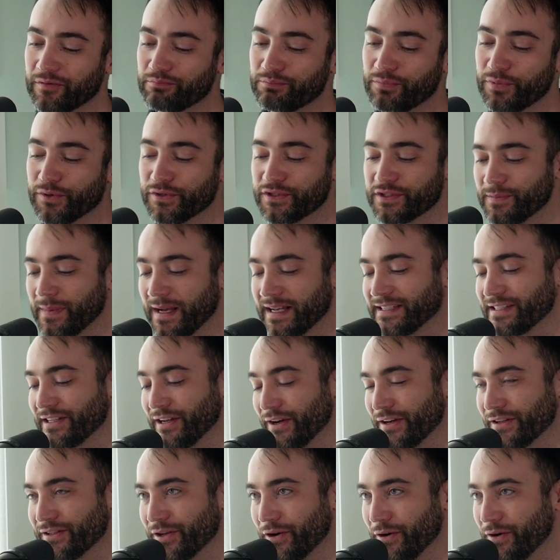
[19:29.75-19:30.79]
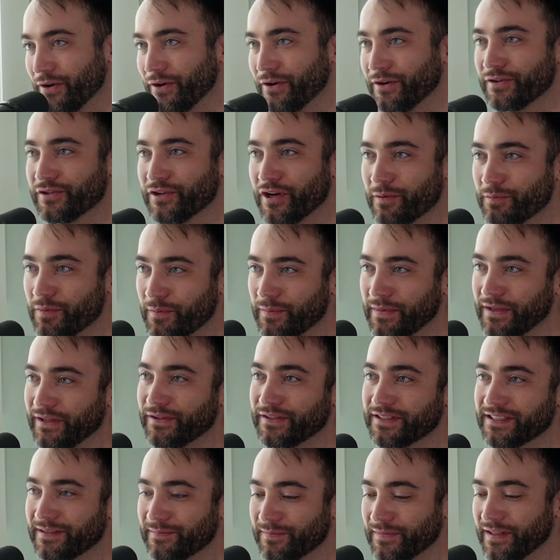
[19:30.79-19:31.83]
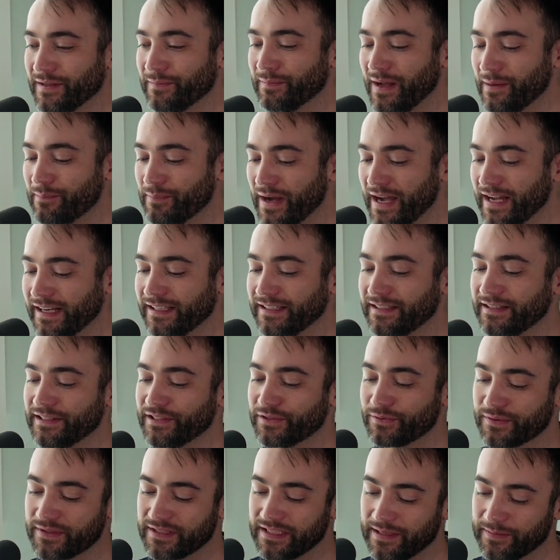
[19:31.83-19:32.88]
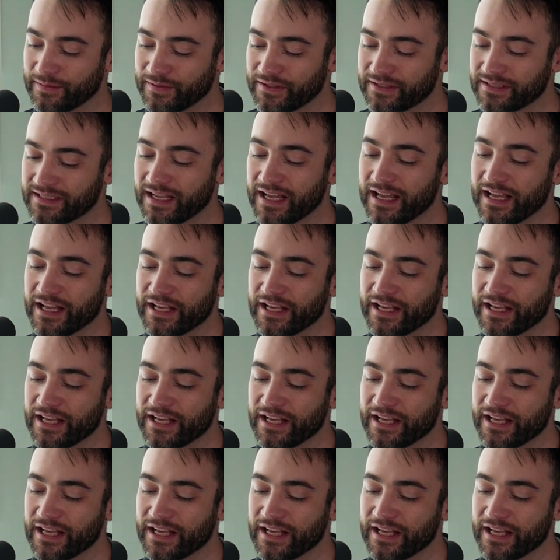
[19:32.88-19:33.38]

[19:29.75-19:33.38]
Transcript: boosts my serotonin or dopamine or something by binding to these receptors.